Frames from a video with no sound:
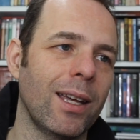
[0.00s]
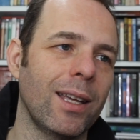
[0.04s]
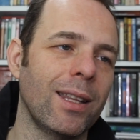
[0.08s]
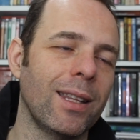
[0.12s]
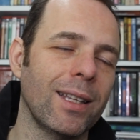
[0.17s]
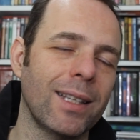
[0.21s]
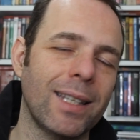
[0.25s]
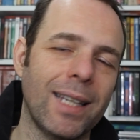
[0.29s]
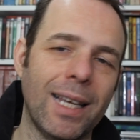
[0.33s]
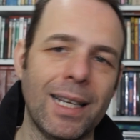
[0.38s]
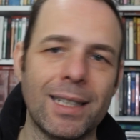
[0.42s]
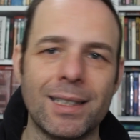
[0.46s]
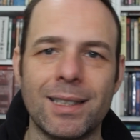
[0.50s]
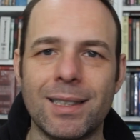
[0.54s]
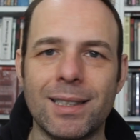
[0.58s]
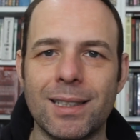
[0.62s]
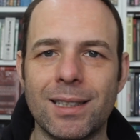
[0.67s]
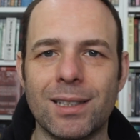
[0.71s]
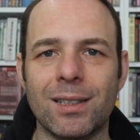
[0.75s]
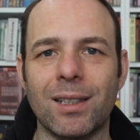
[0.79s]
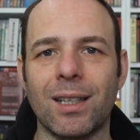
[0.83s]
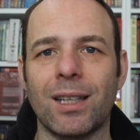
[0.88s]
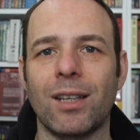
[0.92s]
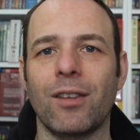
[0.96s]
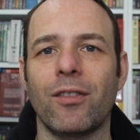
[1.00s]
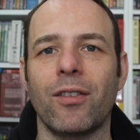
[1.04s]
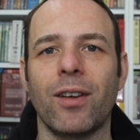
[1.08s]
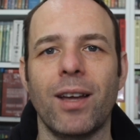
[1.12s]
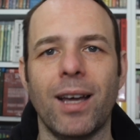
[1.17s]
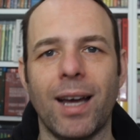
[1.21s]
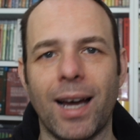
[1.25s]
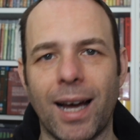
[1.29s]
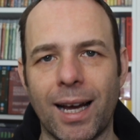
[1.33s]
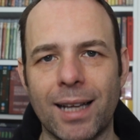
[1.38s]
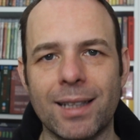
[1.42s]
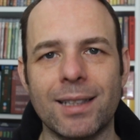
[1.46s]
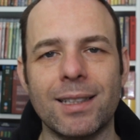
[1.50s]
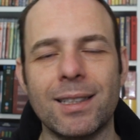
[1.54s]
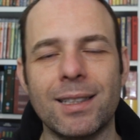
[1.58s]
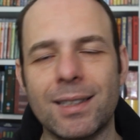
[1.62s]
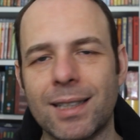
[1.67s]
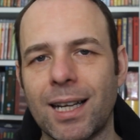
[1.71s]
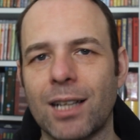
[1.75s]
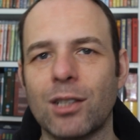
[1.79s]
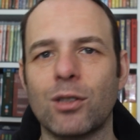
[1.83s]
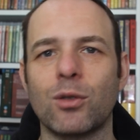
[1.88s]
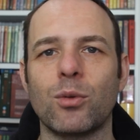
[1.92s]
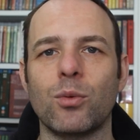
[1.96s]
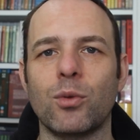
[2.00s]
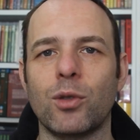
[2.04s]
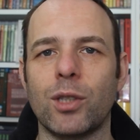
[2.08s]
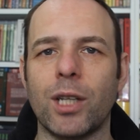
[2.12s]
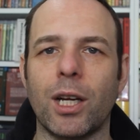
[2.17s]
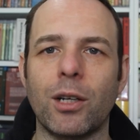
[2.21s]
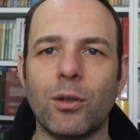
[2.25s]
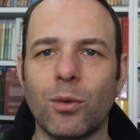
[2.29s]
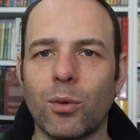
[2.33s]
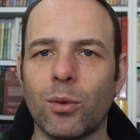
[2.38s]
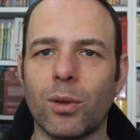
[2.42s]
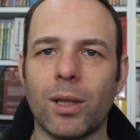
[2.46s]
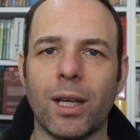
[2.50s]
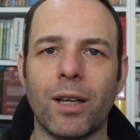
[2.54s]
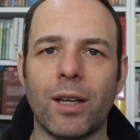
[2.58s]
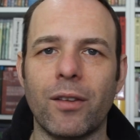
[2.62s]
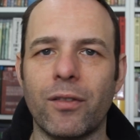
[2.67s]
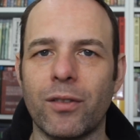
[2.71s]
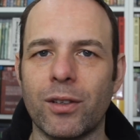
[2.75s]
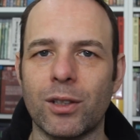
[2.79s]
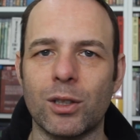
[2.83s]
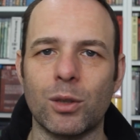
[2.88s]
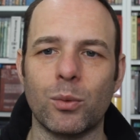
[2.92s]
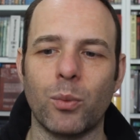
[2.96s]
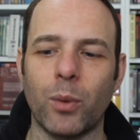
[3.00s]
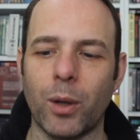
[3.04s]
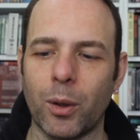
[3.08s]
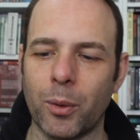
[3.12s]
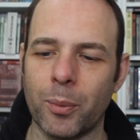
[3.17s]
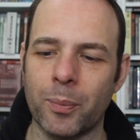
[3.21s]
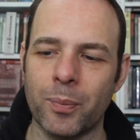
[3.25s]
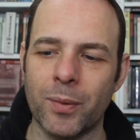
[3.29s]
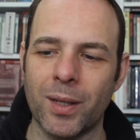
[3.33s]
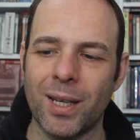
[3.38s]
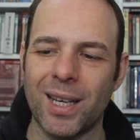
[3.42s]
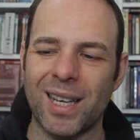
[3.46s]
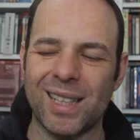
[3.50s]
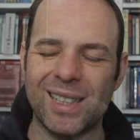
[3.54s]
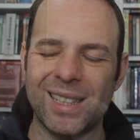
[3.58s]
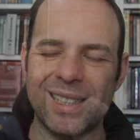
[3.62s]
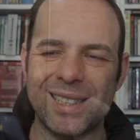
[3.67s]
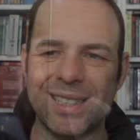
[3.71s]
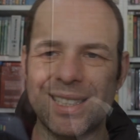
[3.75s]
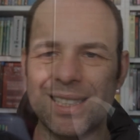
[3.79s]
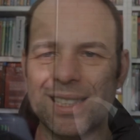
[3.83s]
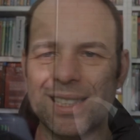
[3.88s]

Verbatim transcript: uh, the case in his life and his actual general life as well. And he's